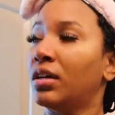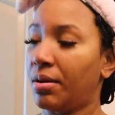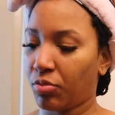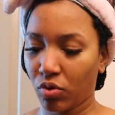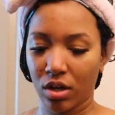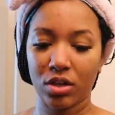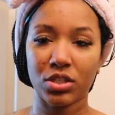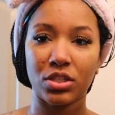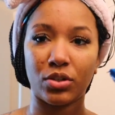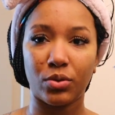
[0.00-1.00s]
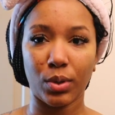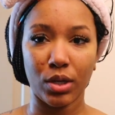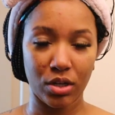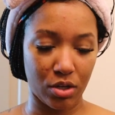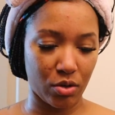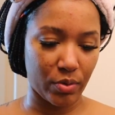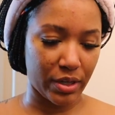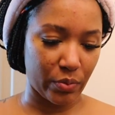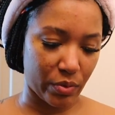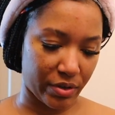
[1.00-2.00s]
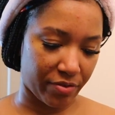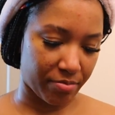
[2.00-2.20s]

I'm gonna also go in with